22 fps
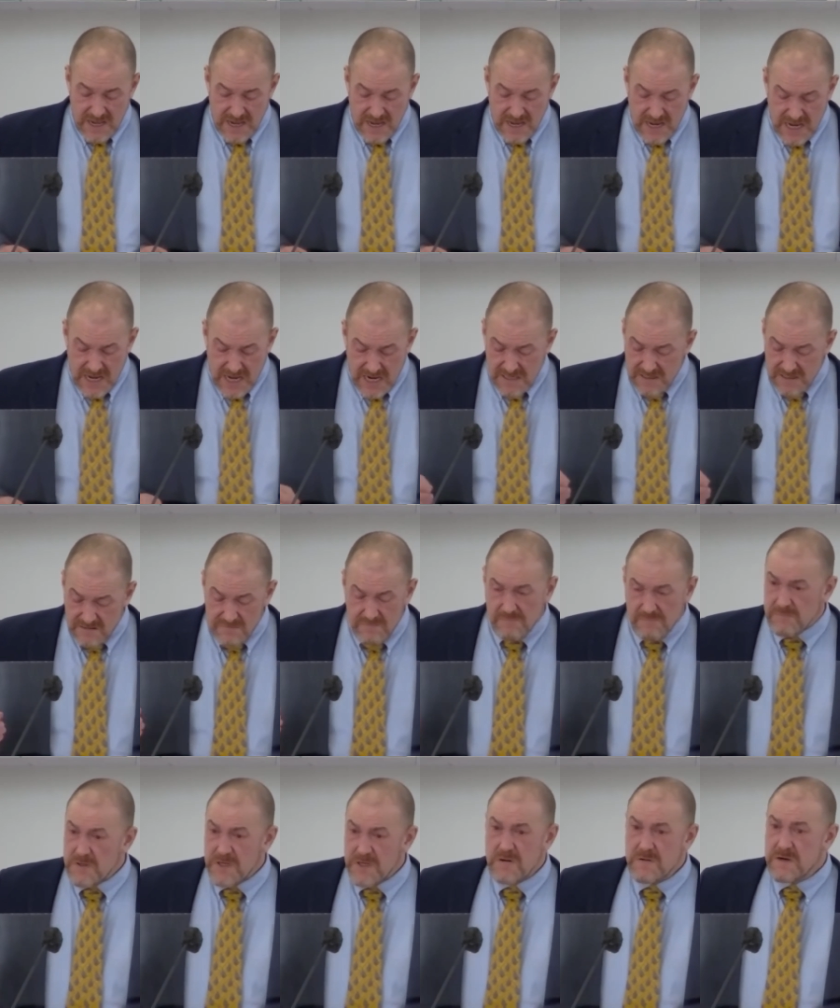And
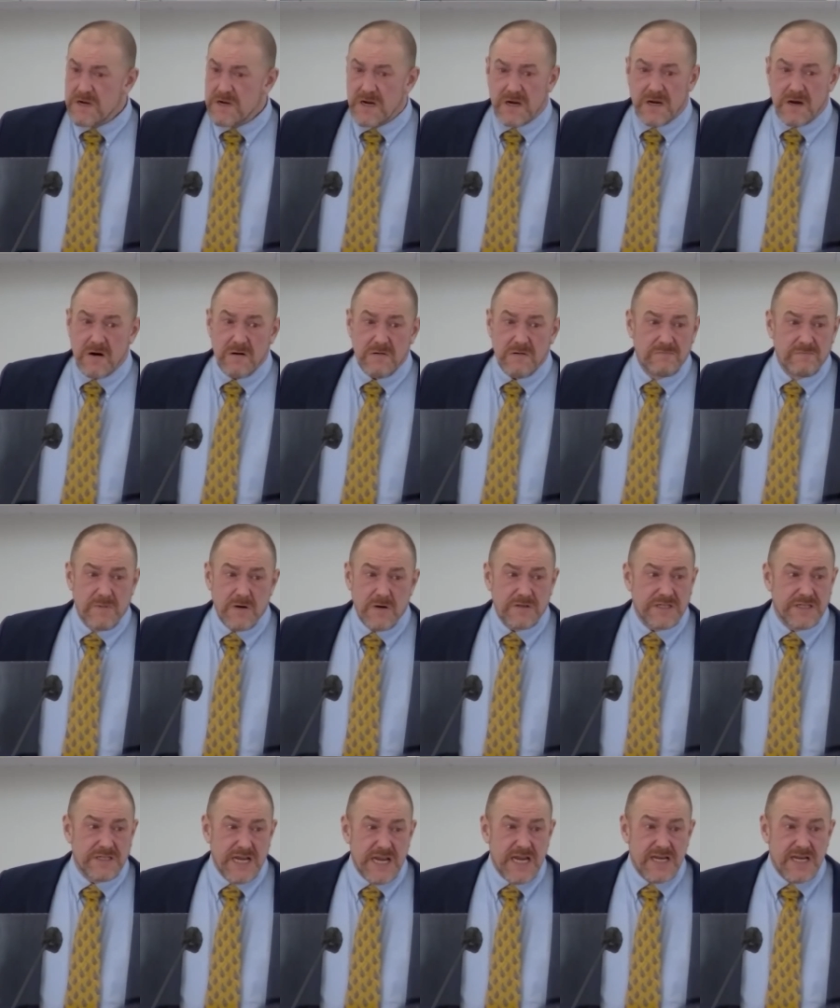you could go
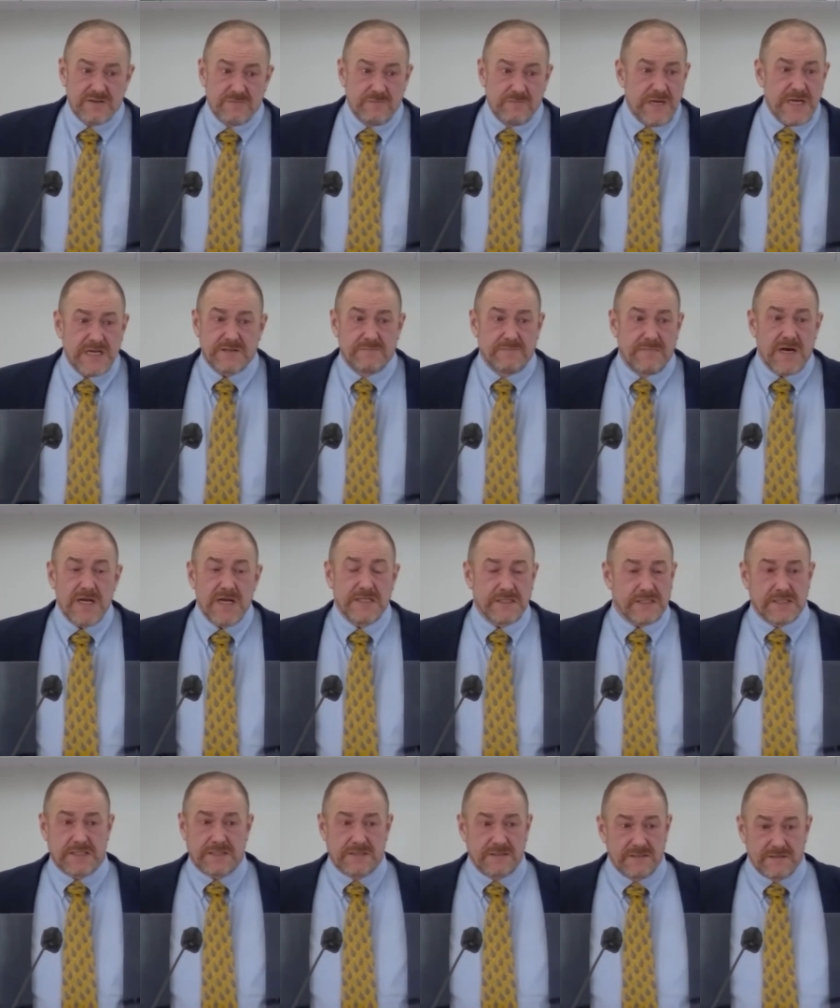most days, weeks,
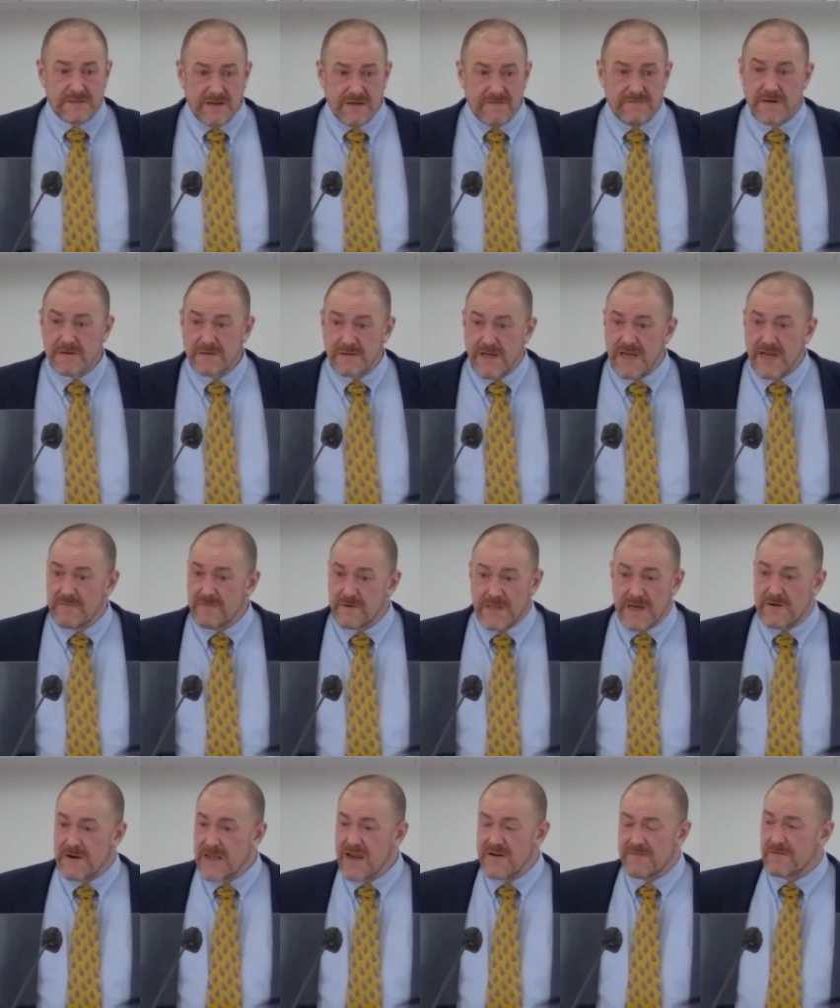months of your life
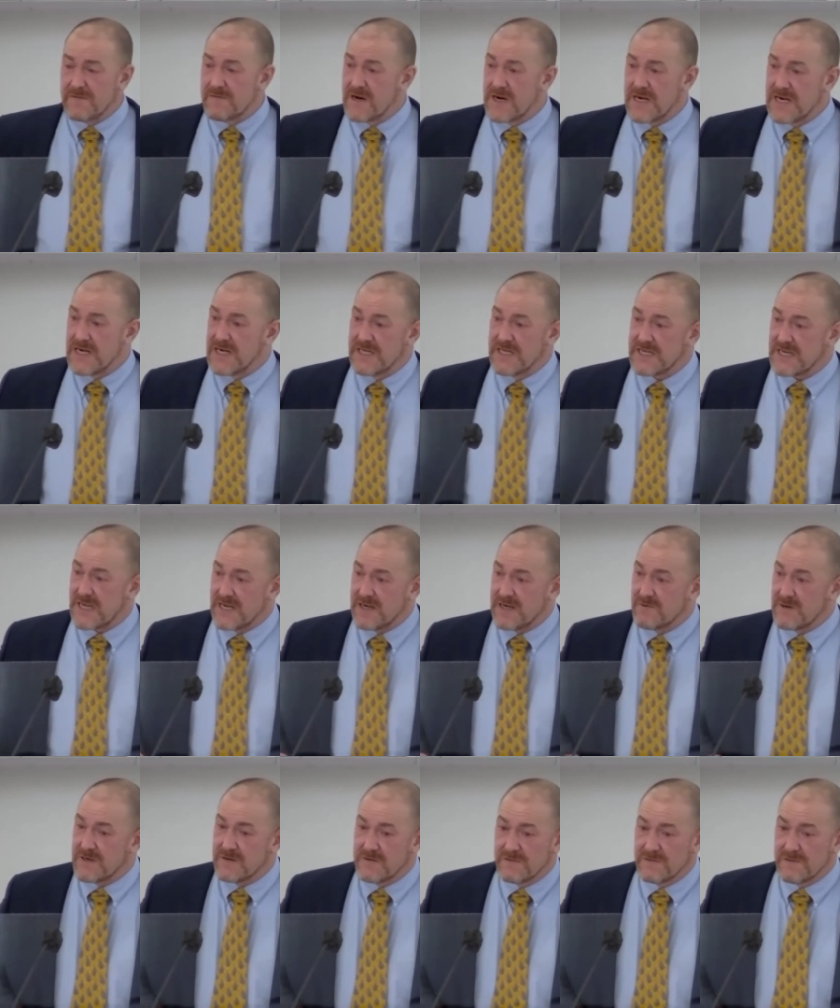without ever running into
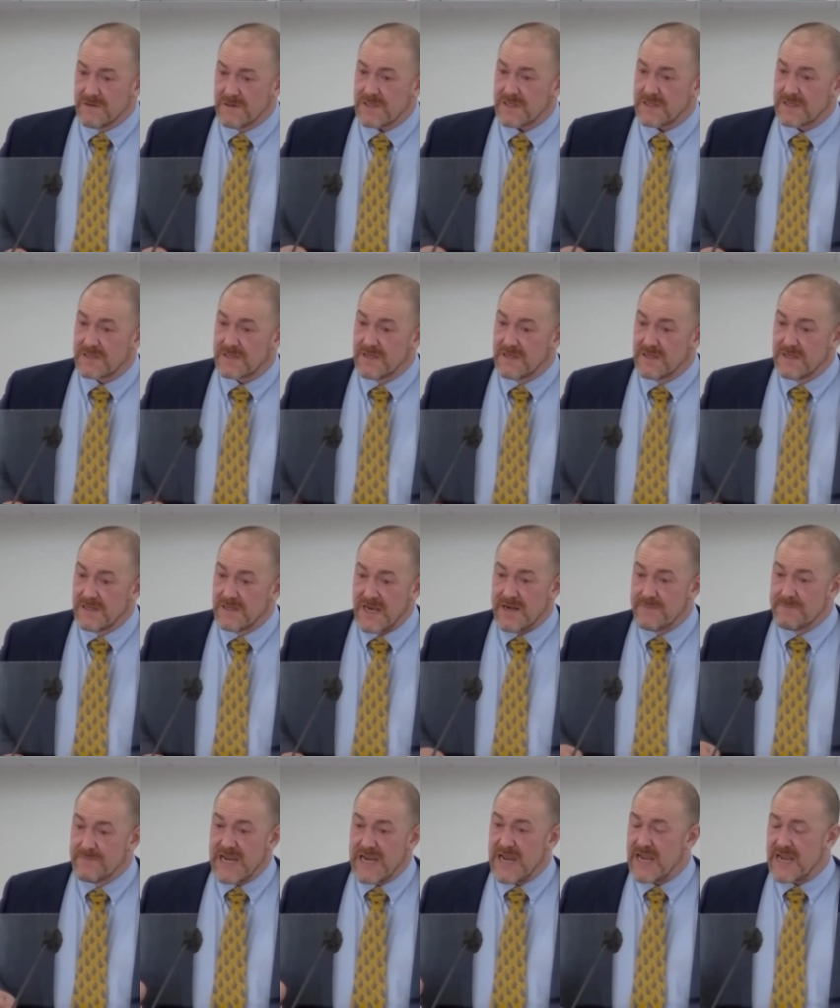anyone who looked
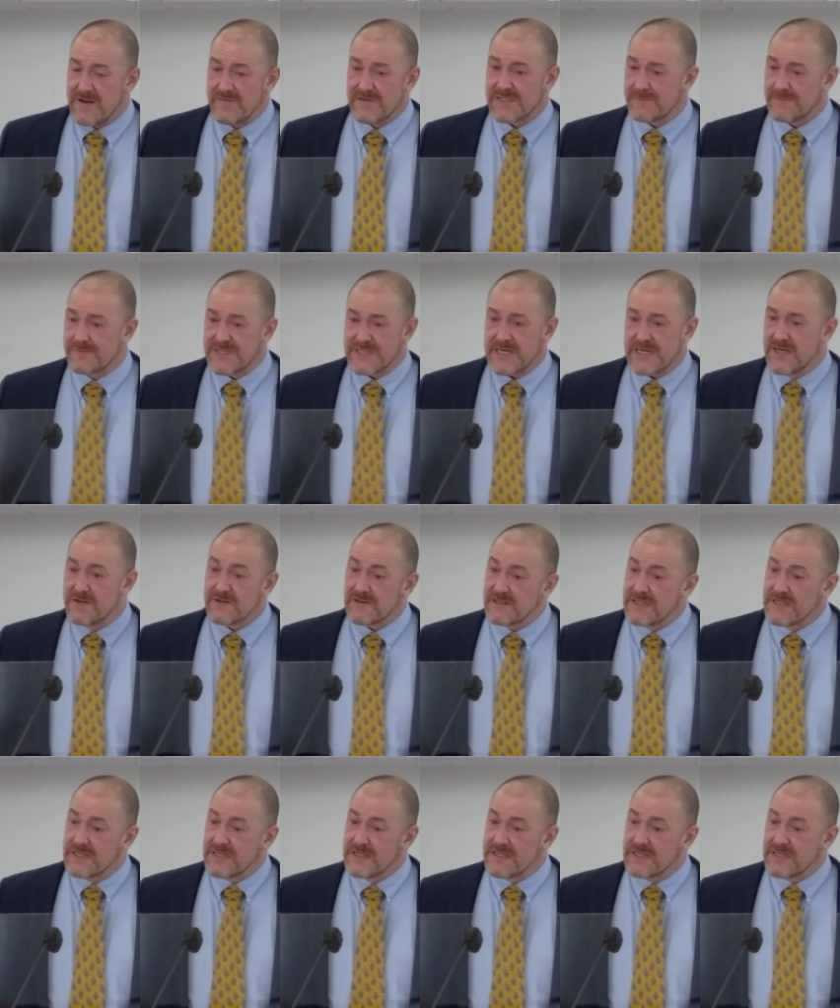and behaved substantially